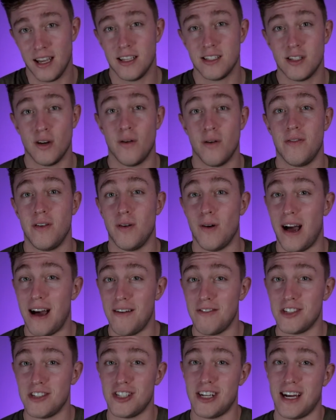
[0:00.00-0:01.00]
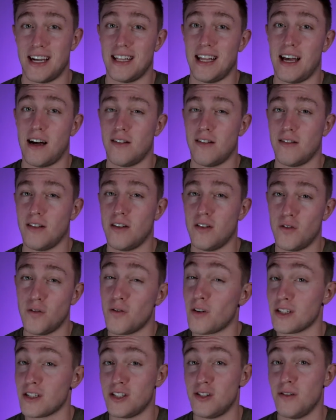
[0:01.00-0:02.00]
So if you haven't checked out those
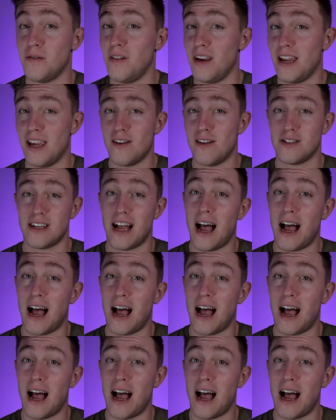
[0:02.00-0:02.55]
first two videos,